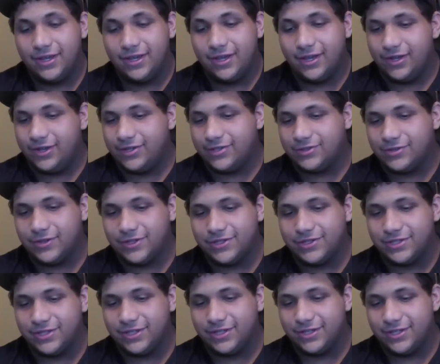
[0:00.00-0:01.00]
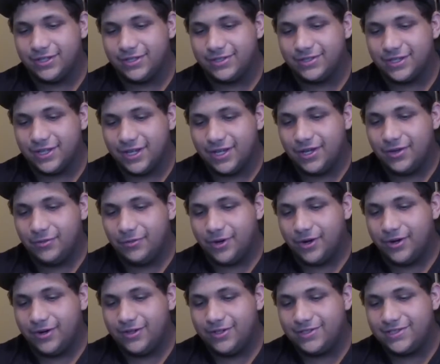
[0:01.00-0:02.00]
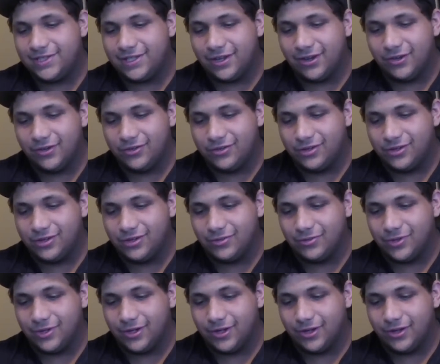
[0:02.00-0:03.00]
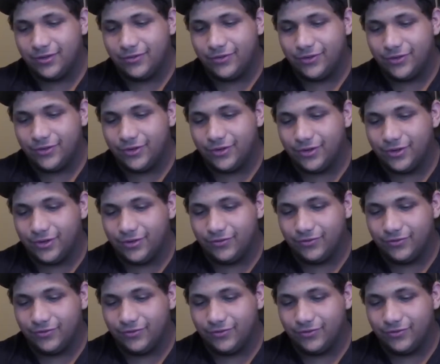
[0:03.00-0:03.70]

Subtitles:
And his question is, where is the owner when all of your